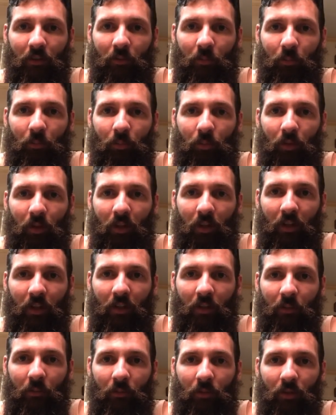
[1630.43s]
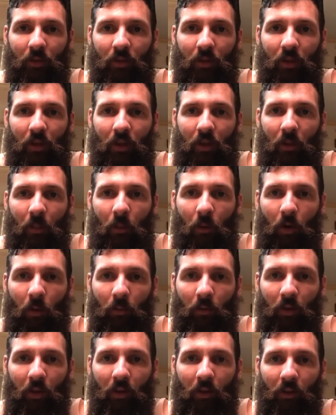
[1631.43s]
blamed on
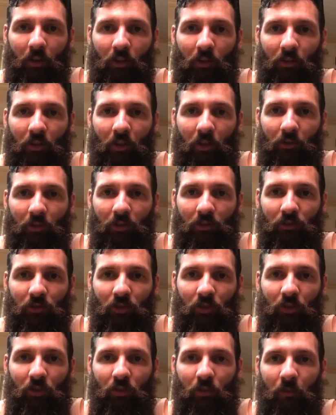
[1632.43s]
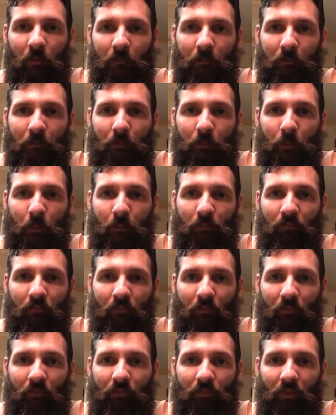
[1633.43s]
millennials. They don't deserve.
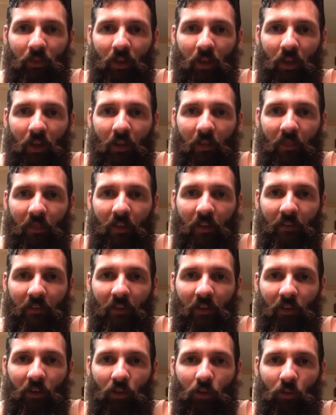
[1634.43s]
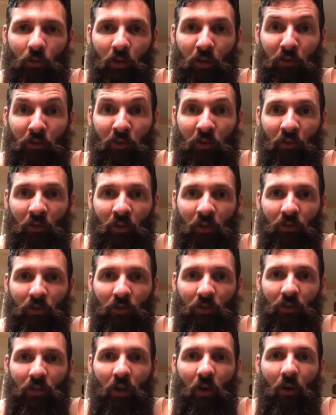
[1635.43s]
I think they're a great
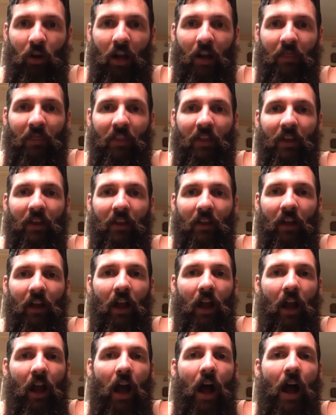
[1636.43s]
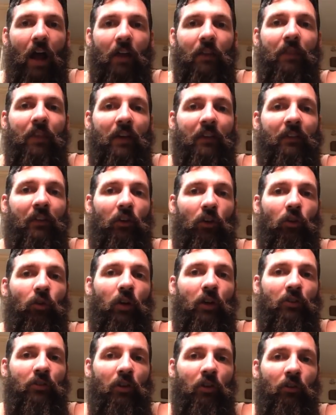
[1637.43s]
generation. You know what? I think they're a
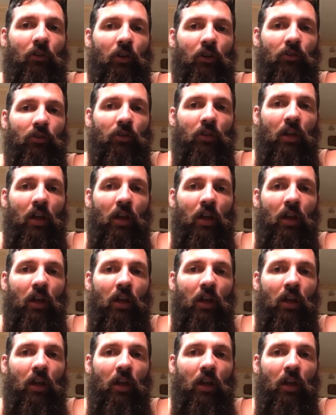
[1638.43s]
great generation.